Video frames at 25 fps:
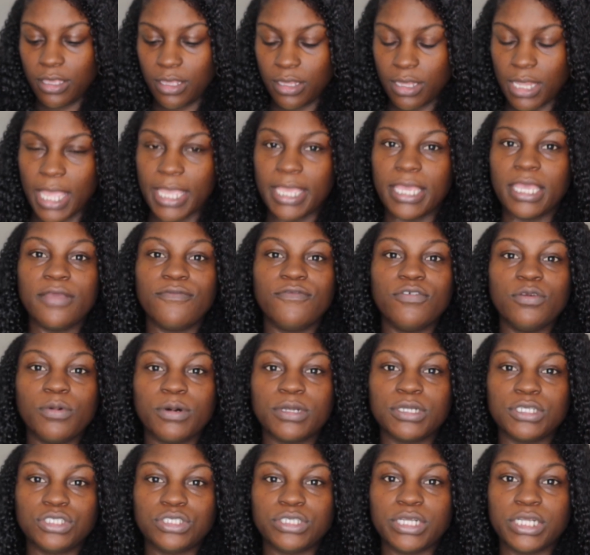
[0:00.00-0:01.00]
Like if you
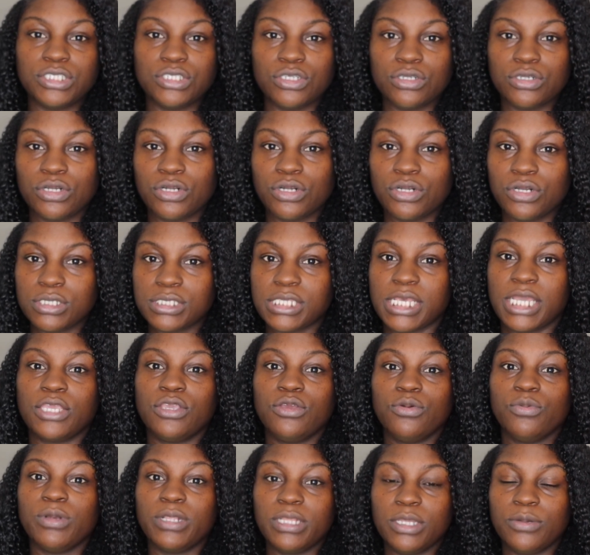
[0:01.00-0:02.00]
want to stretch your curls, like
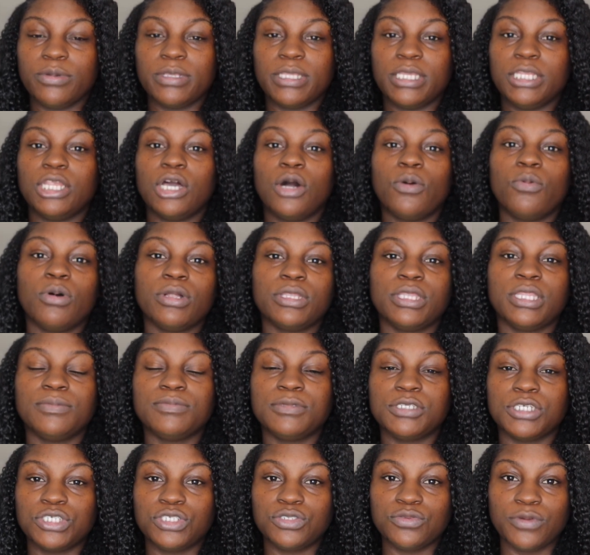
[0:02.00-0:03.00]
you really don't want them
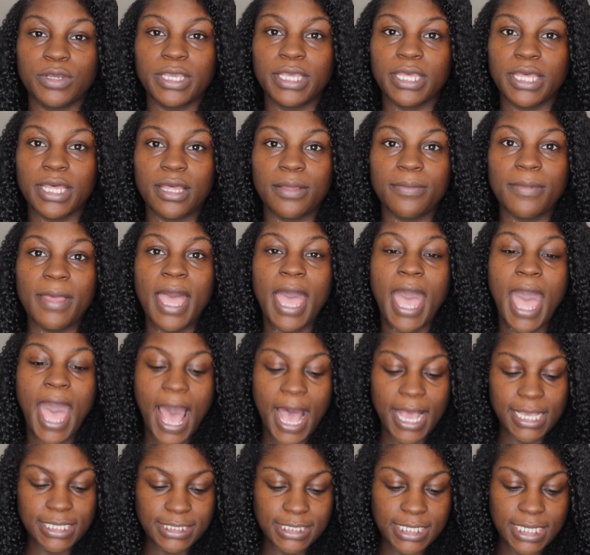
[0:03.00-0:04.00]
to shrink up,
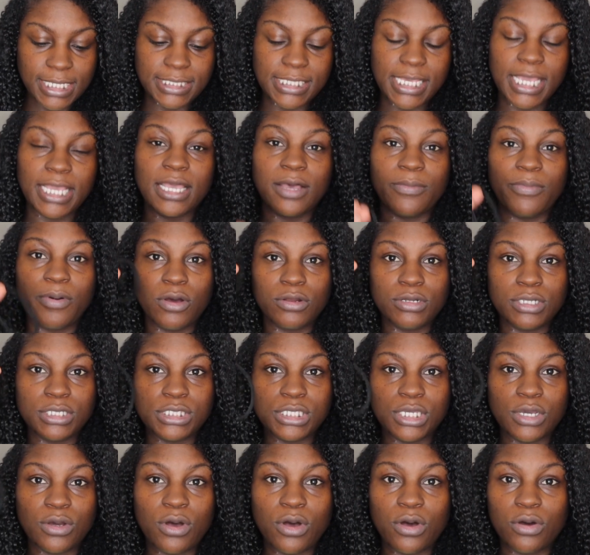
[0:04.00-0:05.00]
I say take a
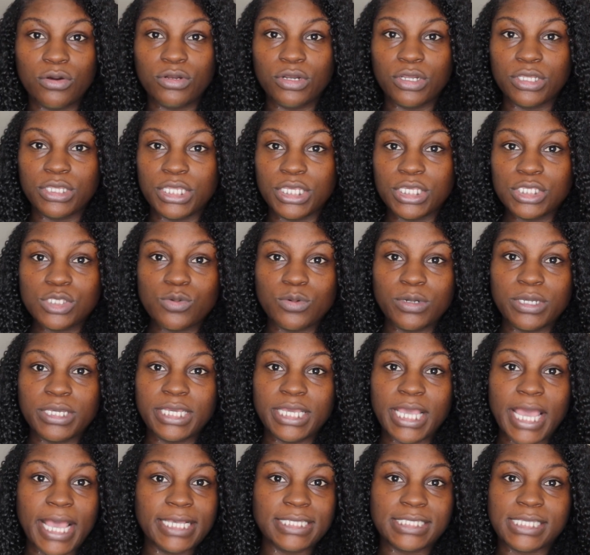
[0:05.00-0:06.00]
ponytail holder. This one
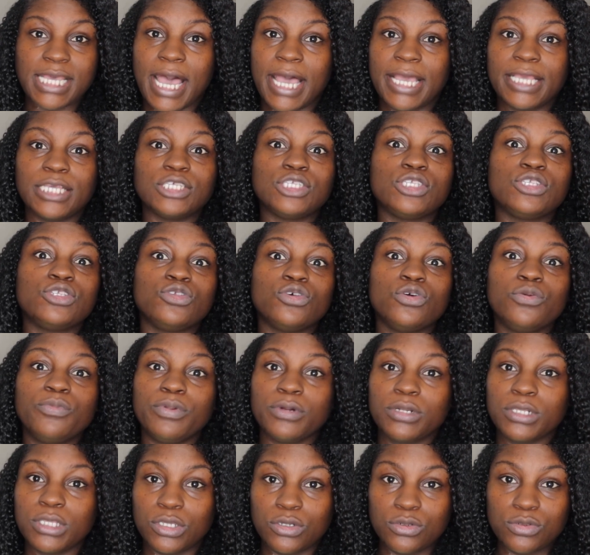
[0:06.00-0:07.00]
has gotten
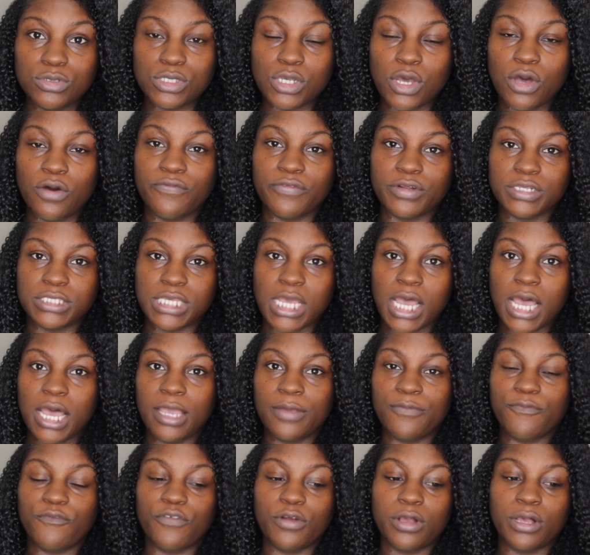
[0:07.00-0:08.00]
super loose over
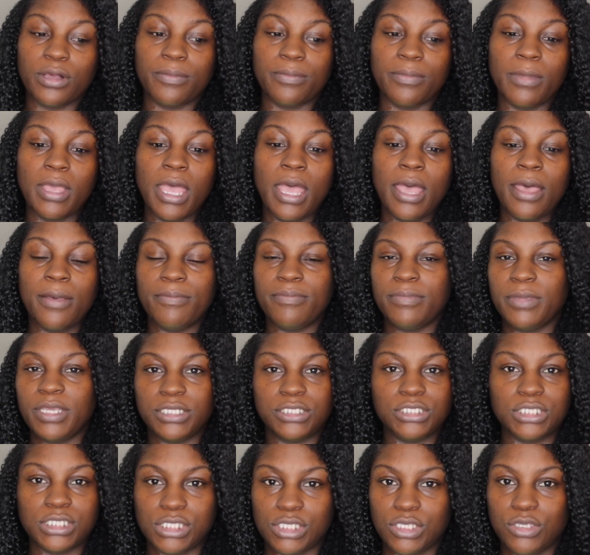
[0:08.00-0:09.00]
time from me
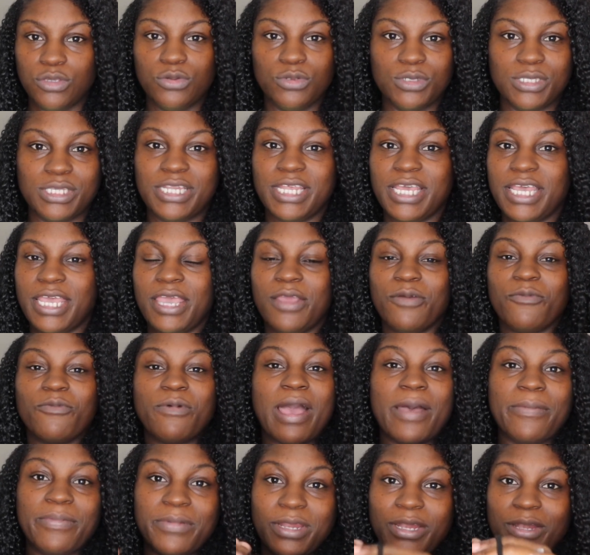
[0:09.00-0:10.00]
just using it and
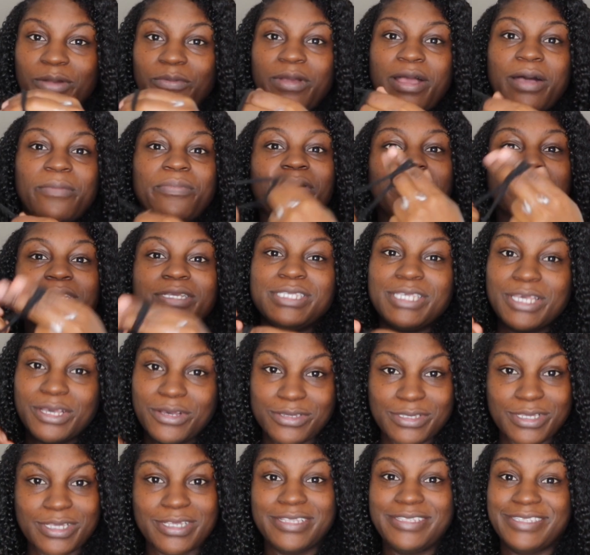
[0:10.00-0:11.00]
wrapping it around
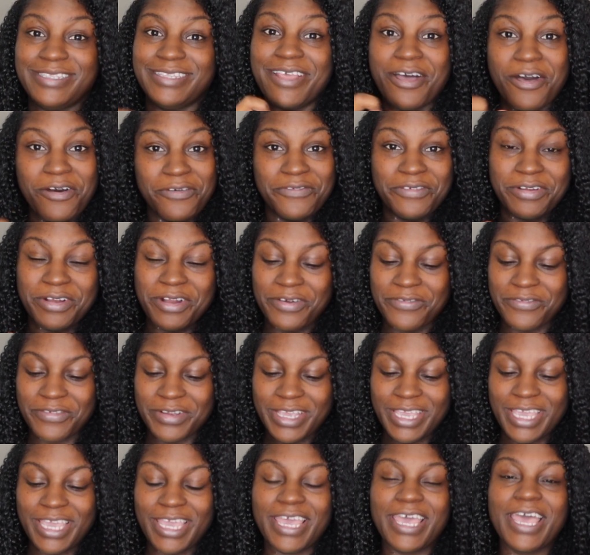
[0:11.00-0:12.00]
ponytails over and over
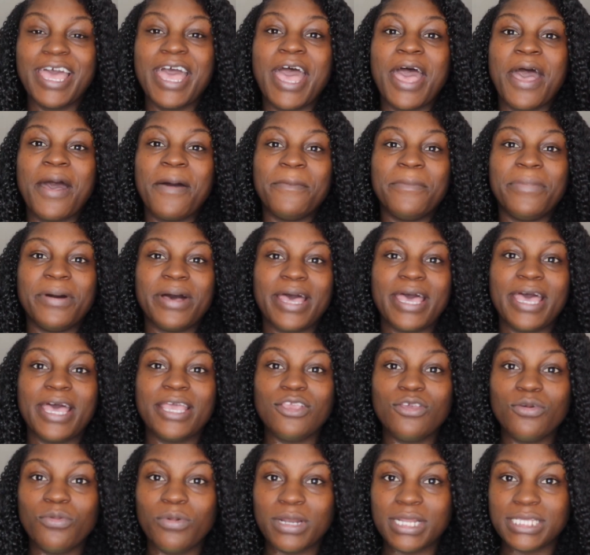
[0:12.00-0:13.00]
again. But
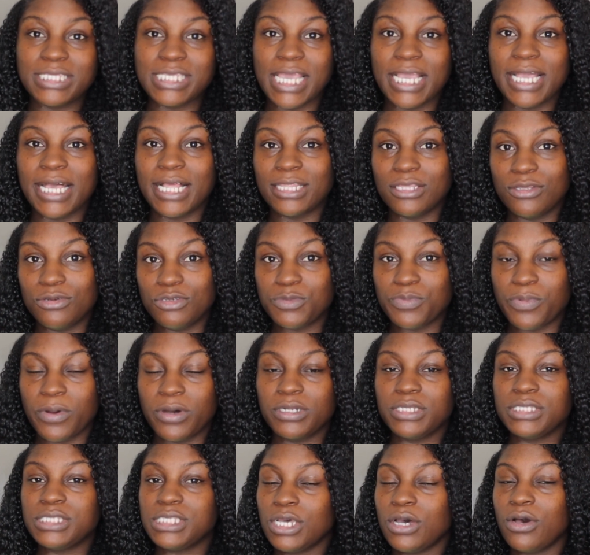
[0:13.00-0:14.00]
you want to take a loose
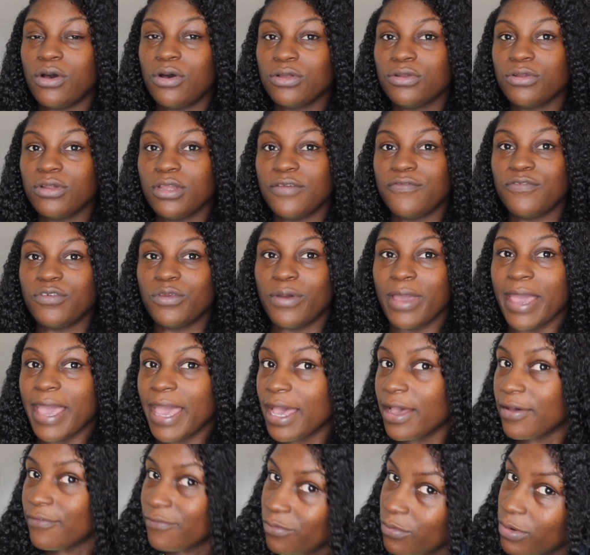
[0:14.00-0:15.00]
ponytail holder if you
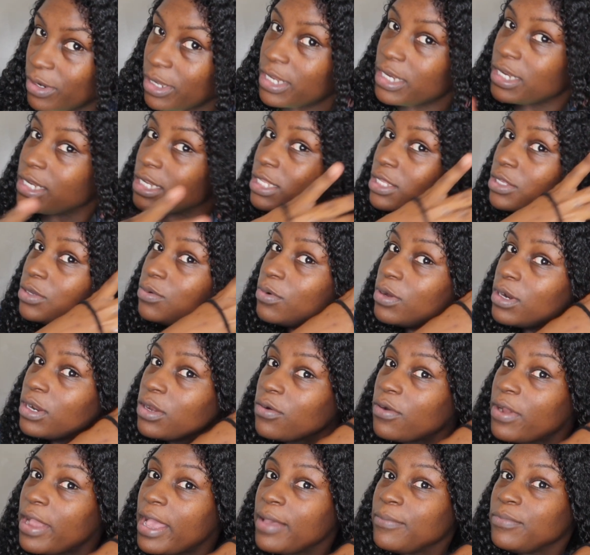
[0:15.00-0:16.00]
have one. You want
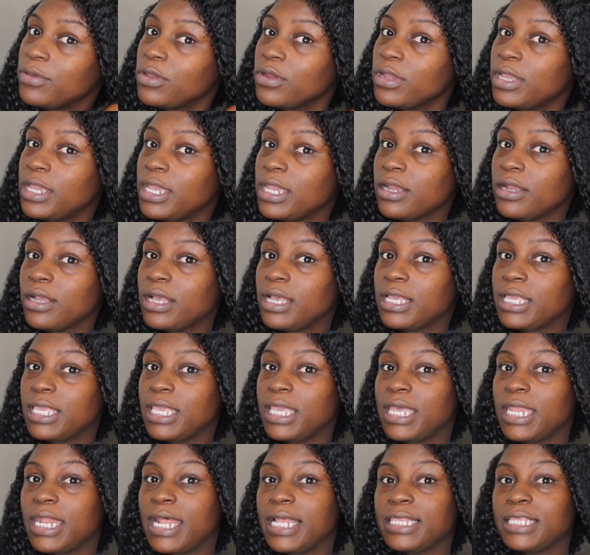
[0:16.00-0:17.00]
to grab your hair
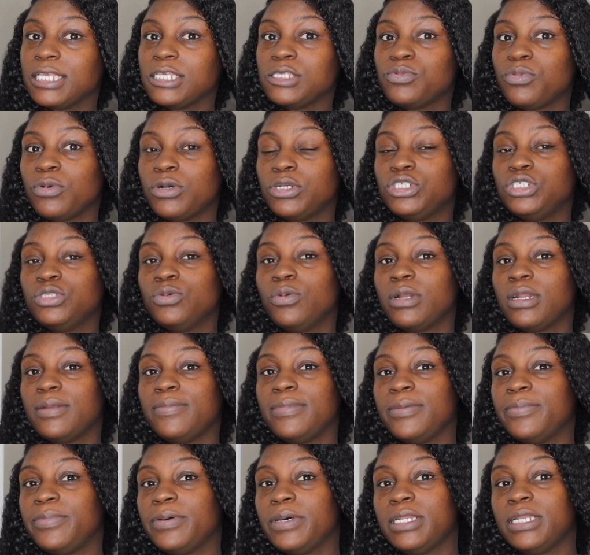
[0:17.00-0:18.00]
again. At this point, you want to
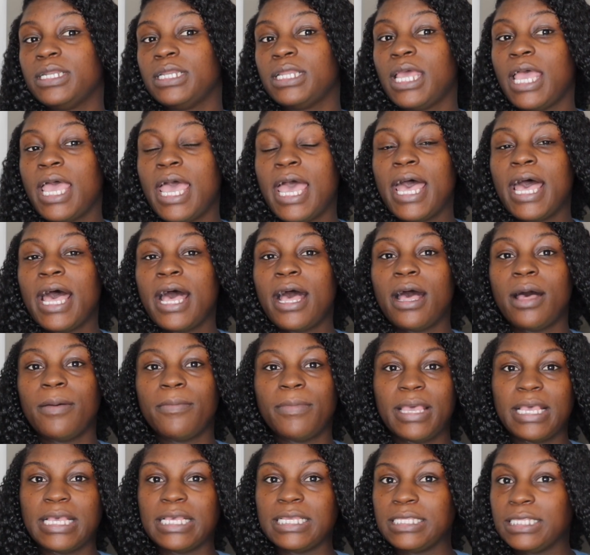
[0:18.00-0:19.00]
be putting
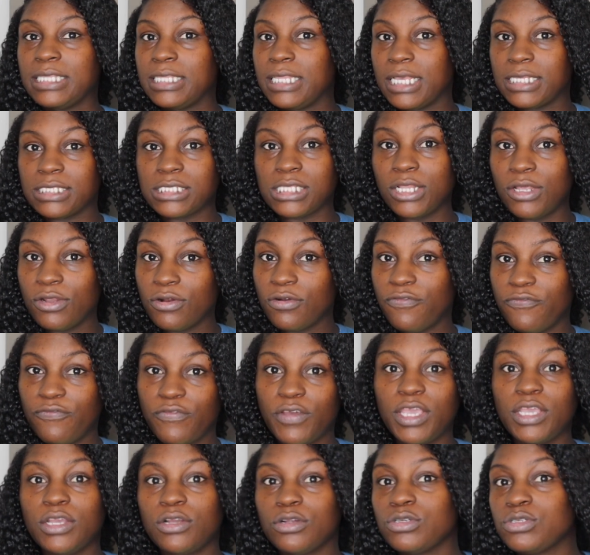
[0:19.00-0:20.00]
as little
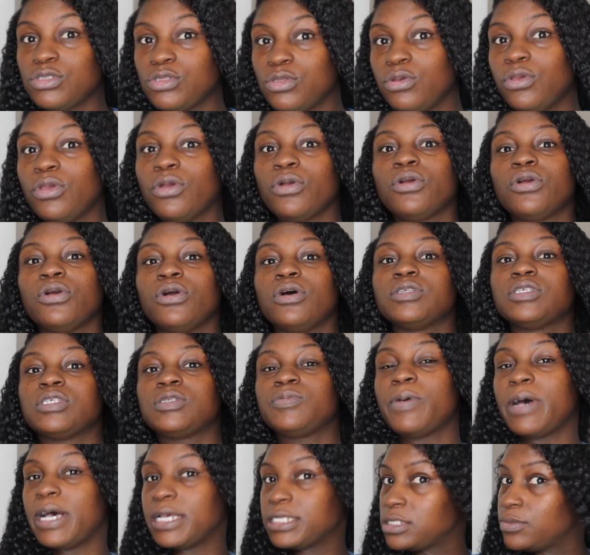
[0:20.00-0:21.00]
fingers through your curls as
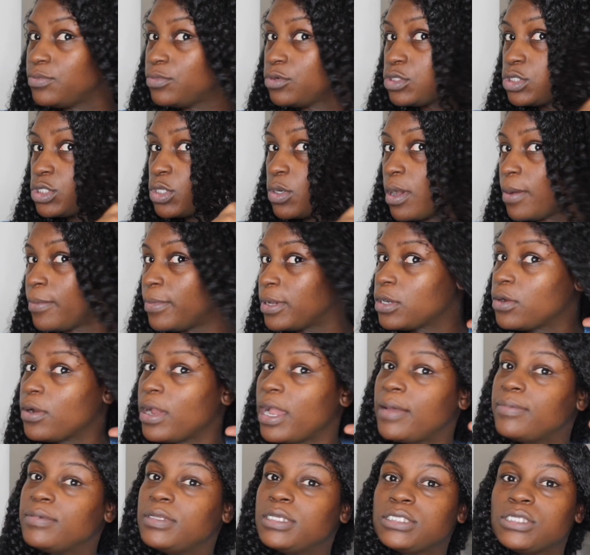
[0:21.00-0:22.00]
possible. So I'm gonna
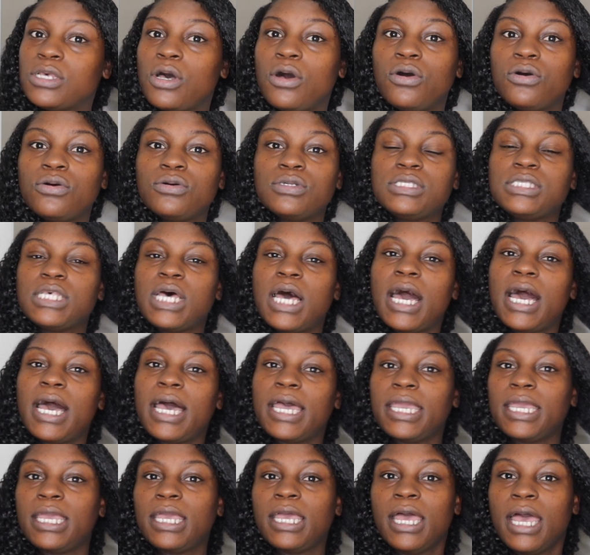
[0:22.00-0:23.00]
grab this whole
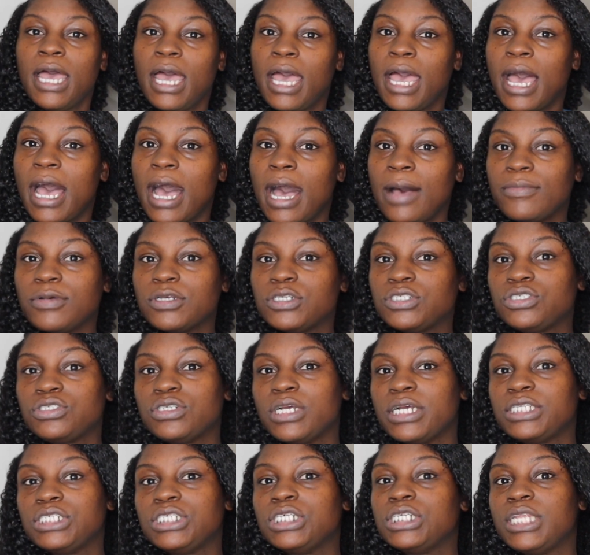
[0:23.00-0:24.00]
side. I'm gonna
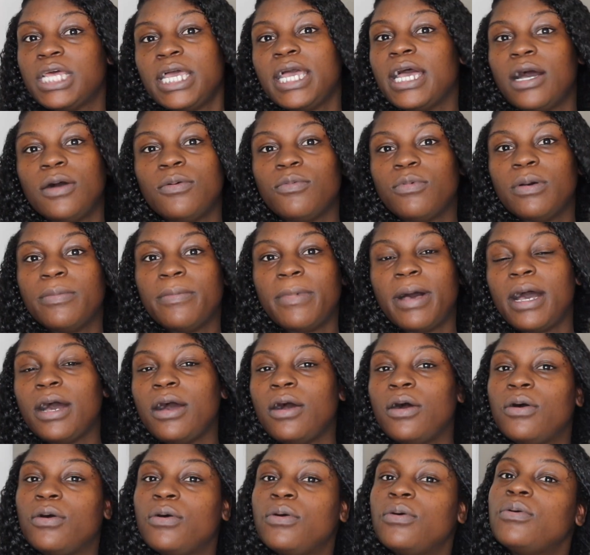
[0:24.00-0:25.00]
stretch it down with my
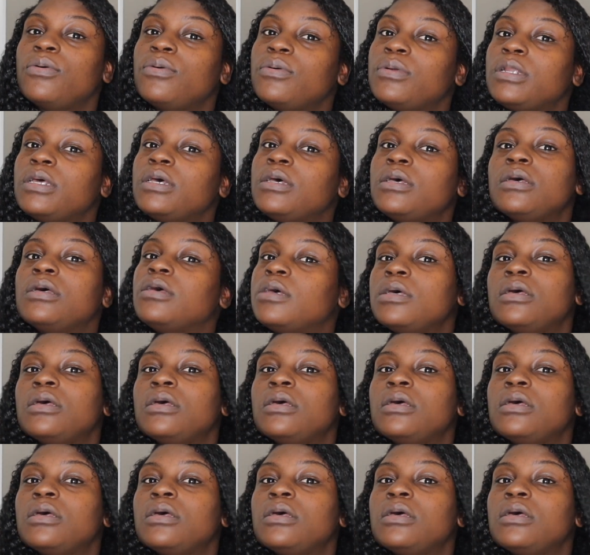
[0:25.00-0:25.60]
own